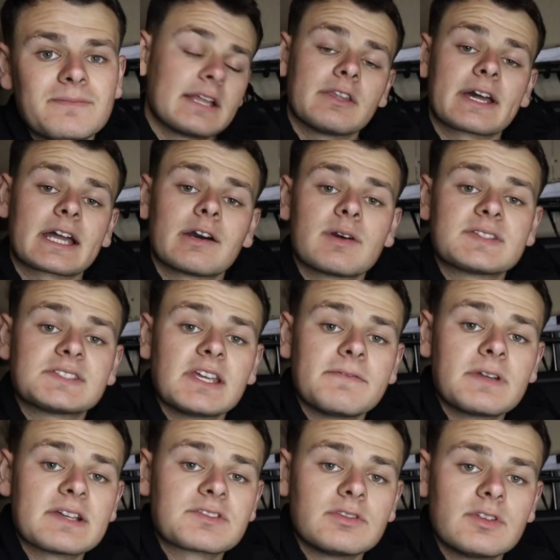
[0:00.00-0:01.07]
And like I always say, if
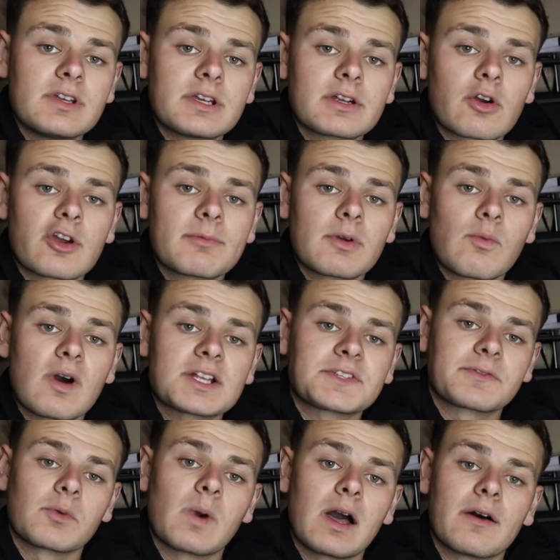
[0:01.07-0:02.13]
you guys are new here or you've been watching
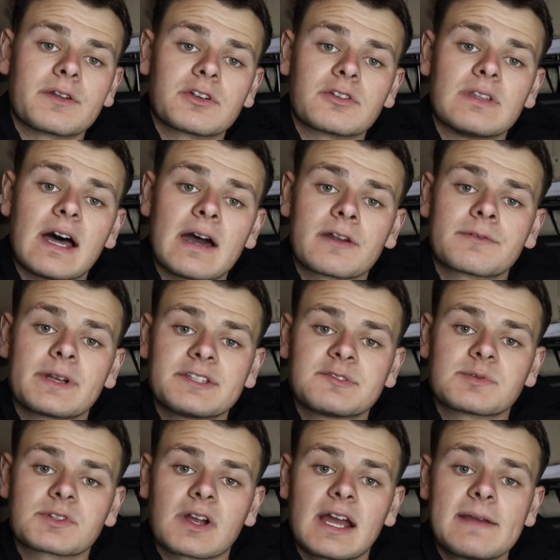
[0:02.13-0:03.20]
for a while and you're not already
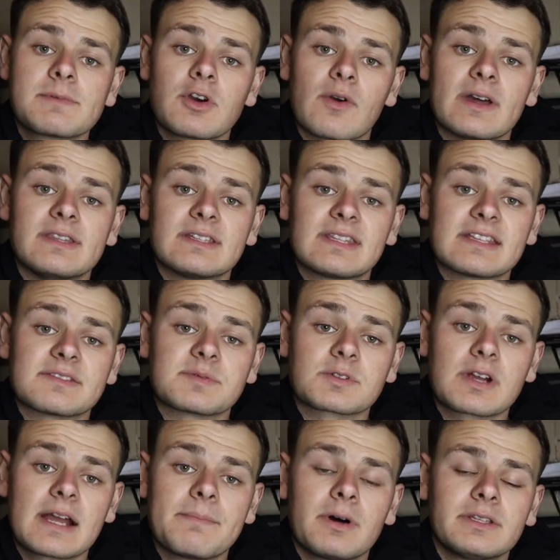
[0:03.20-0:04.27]
subscribed, go ahead and hit that
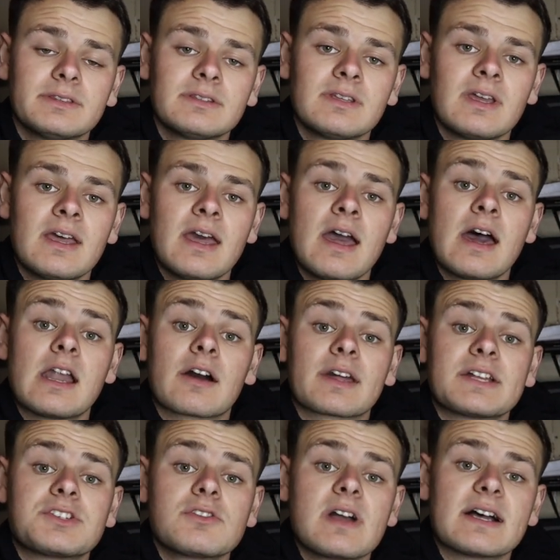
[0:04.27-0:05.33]
subscribe button. And I'll
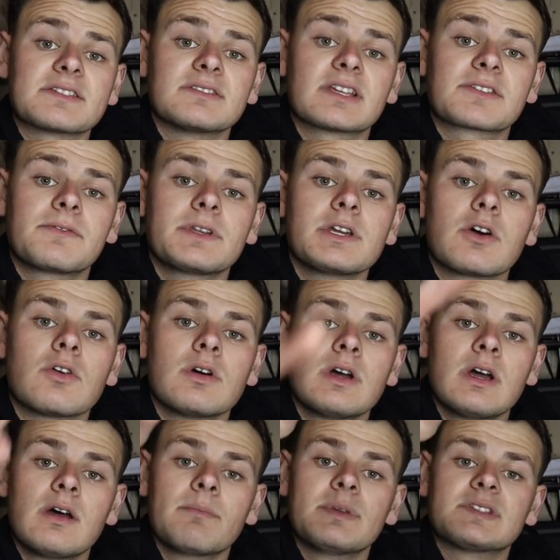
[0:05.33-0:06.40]
catch you guys in the next video.
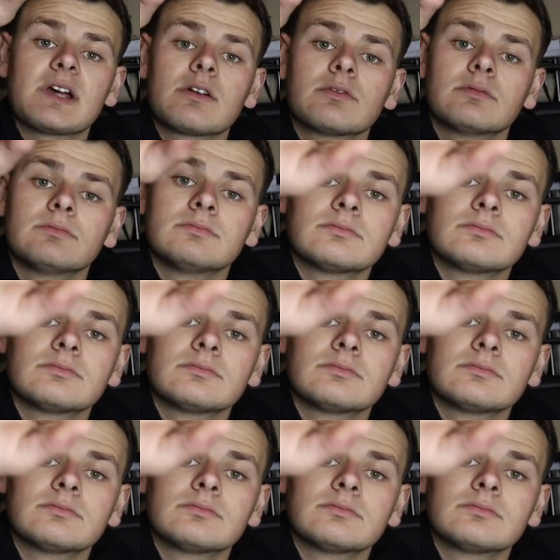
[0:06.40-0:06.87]
Peace out.